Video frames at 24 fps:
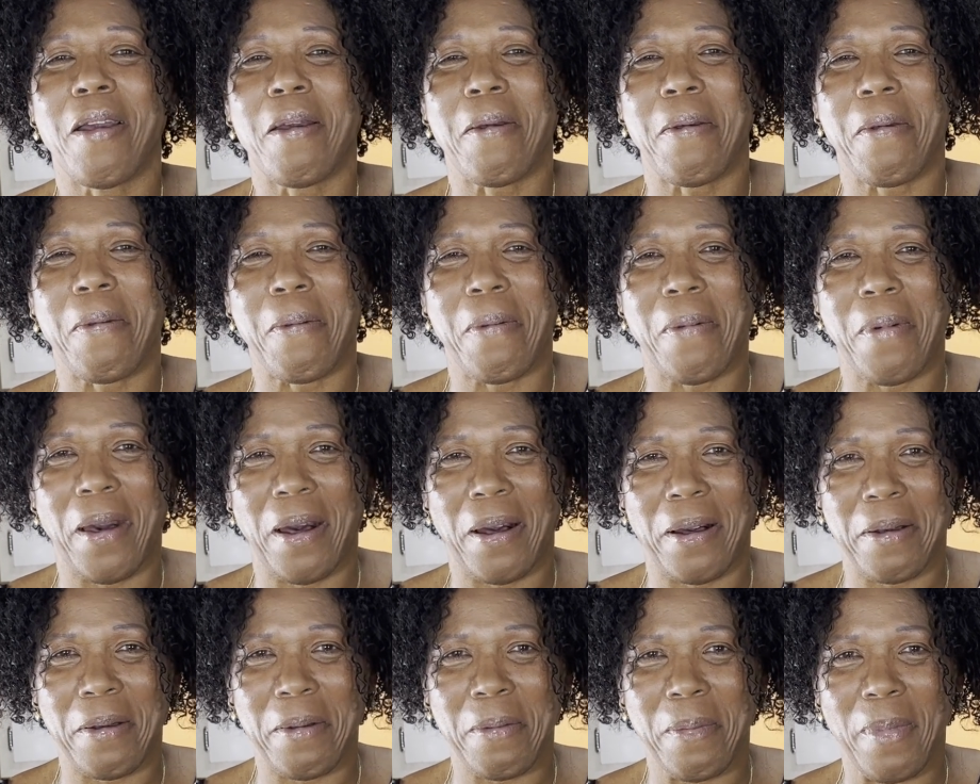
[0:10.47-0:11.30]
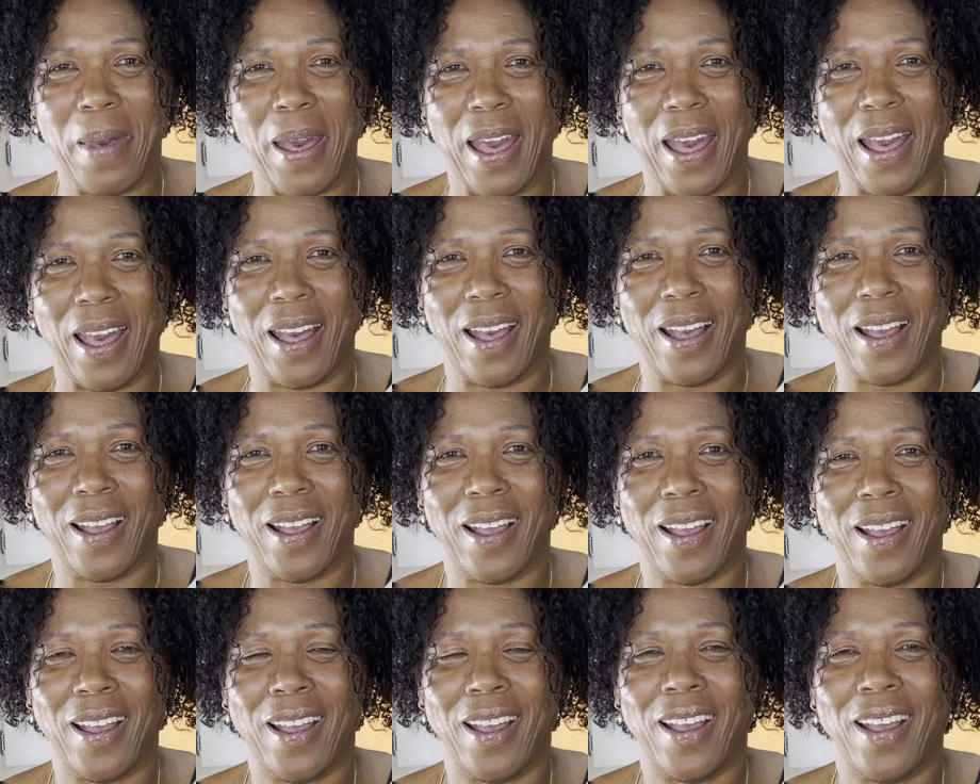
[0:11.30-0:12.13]
welcome back.
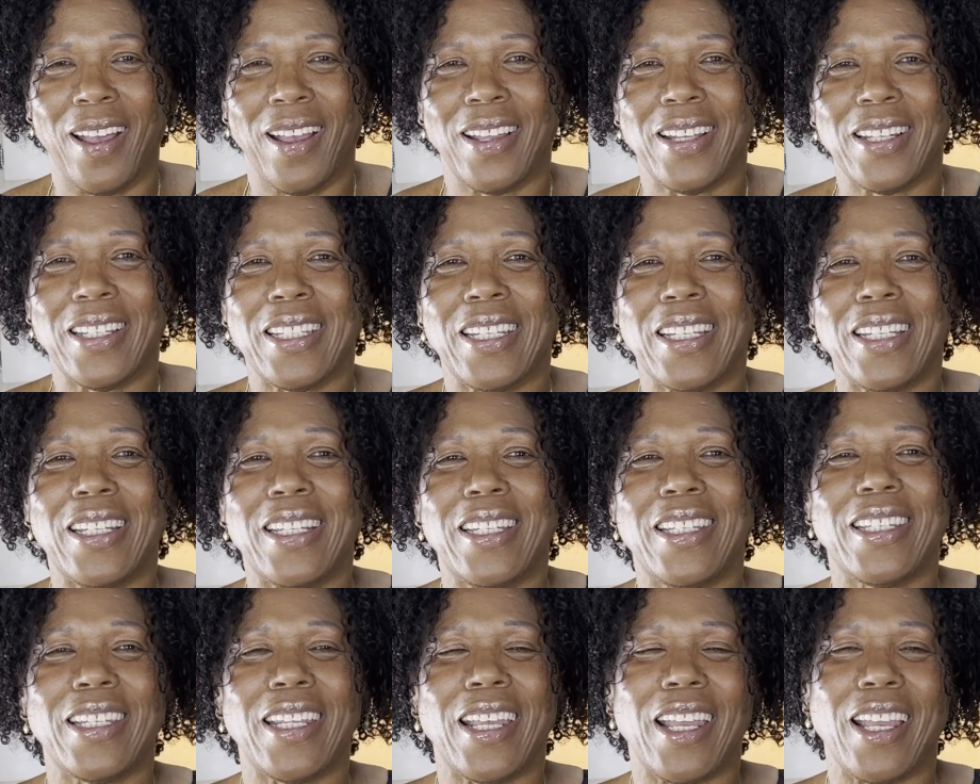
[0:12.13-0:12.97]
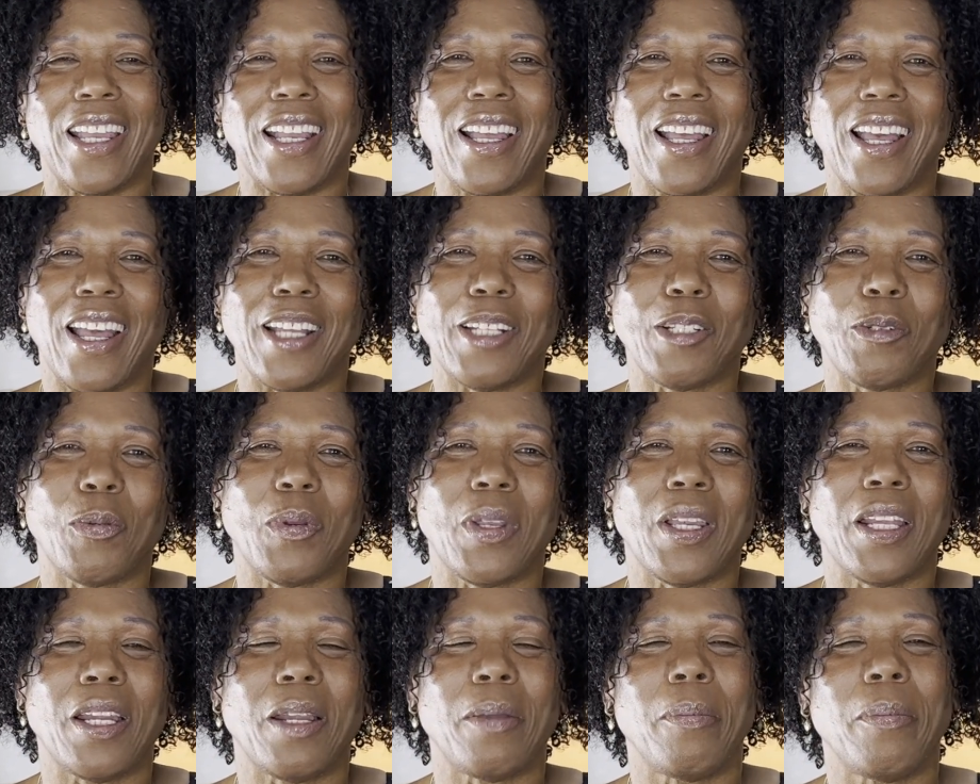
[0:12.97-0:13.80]
Today, guys,
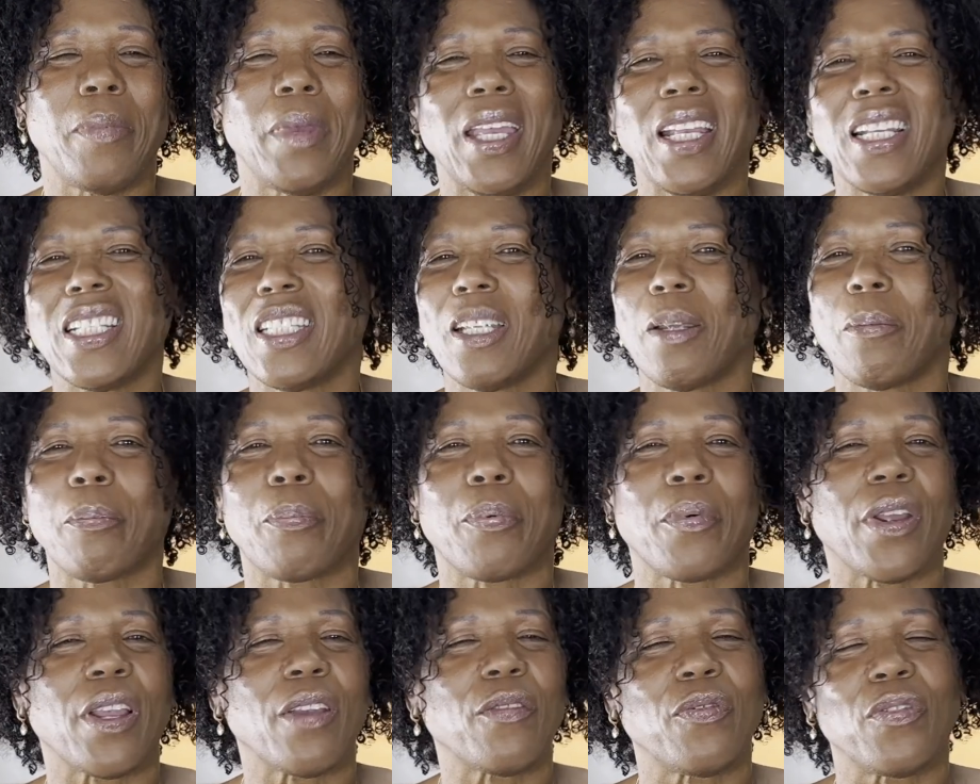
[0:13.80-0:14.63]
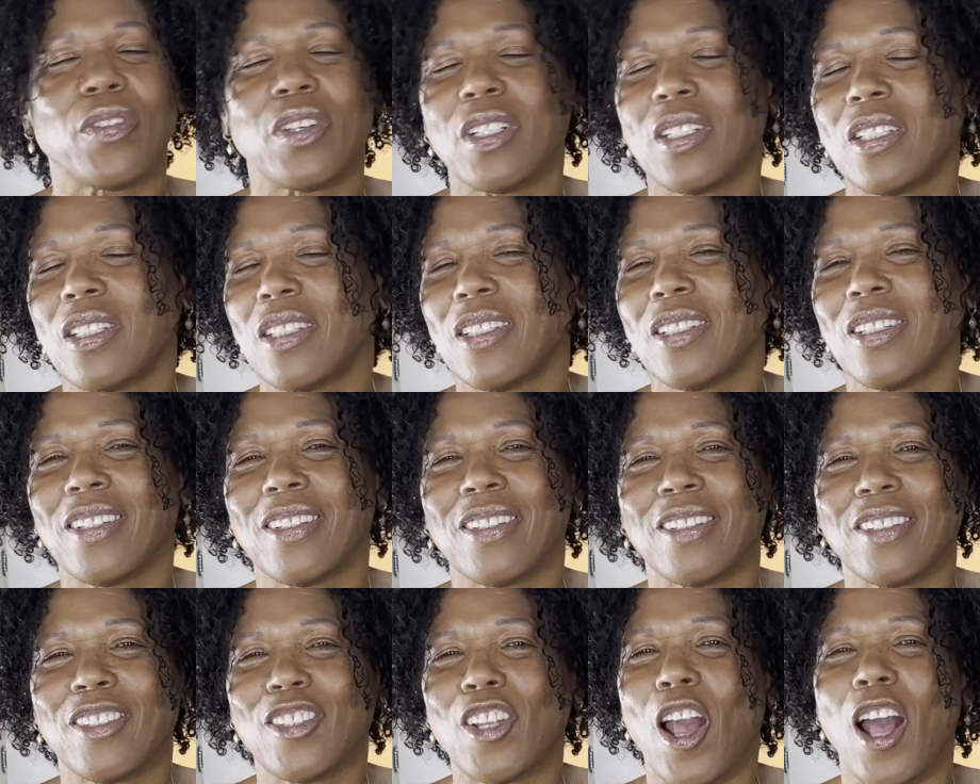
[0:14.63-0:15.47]
we're gonna make some breakfast.
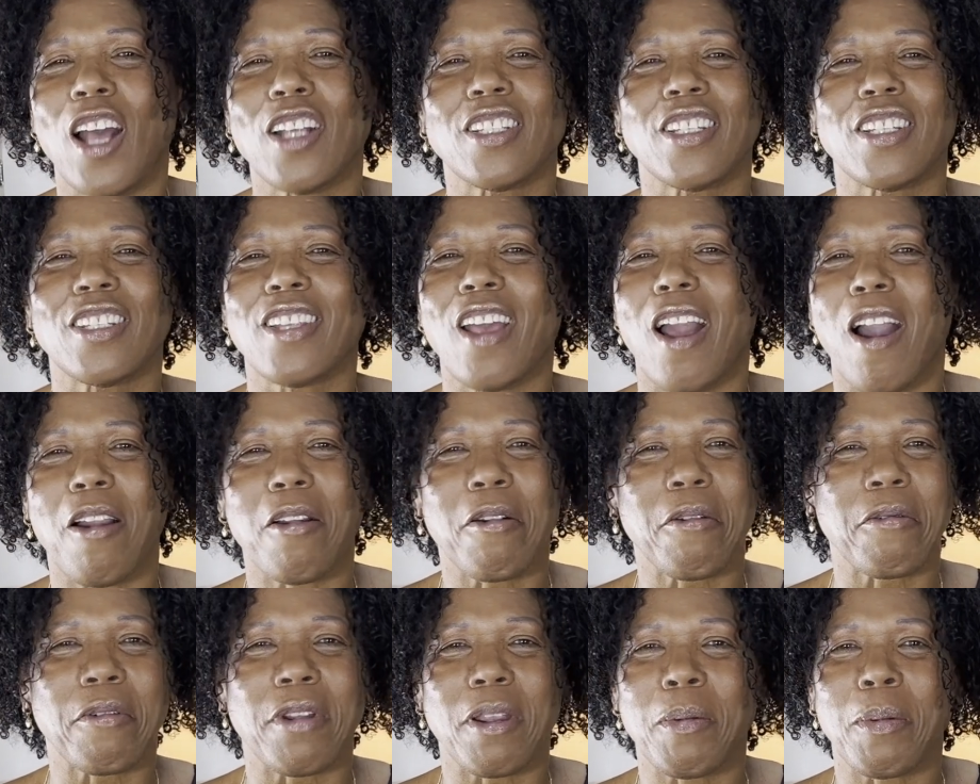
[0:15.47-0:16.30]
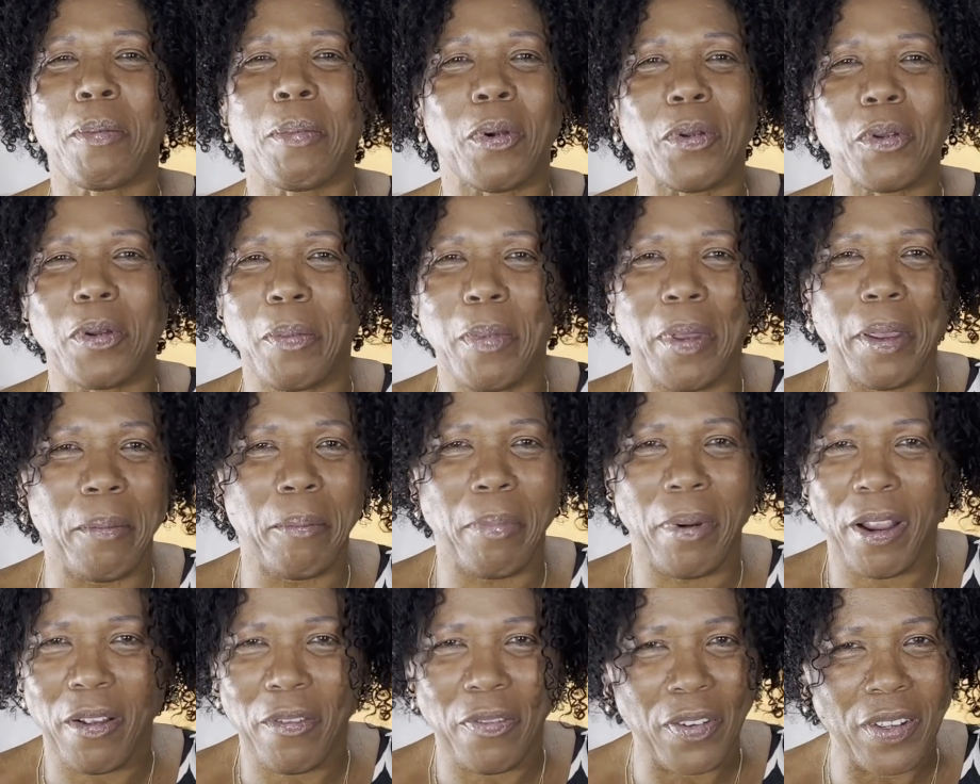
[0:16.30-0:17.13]
Charles is hungry. I'm about to make
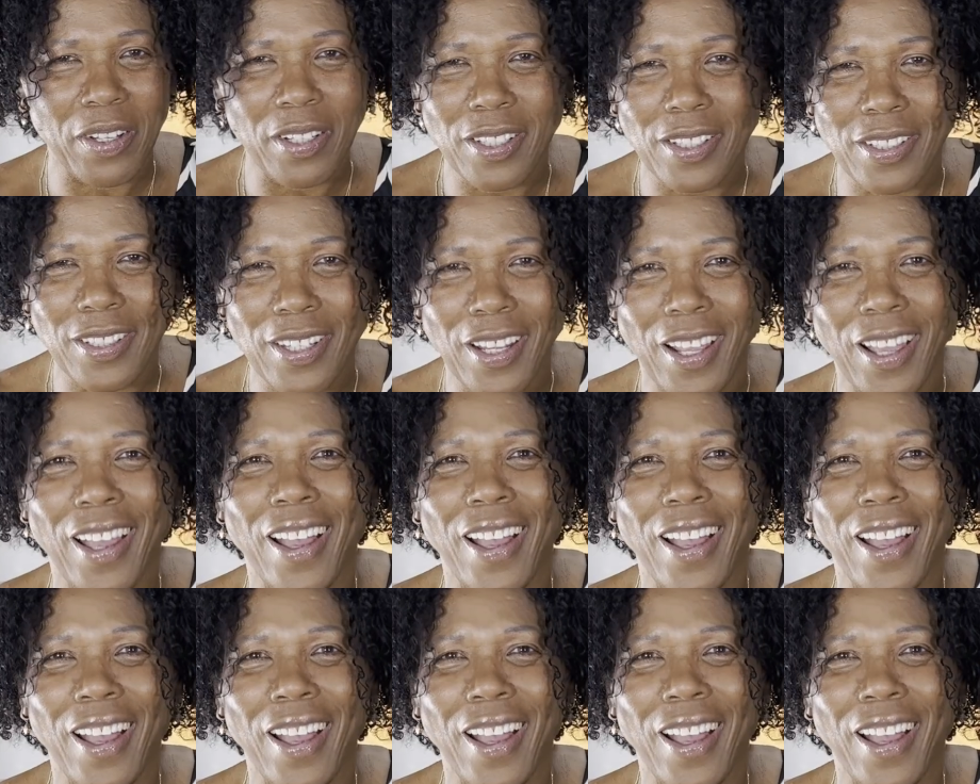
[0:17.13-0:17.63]
breakfast.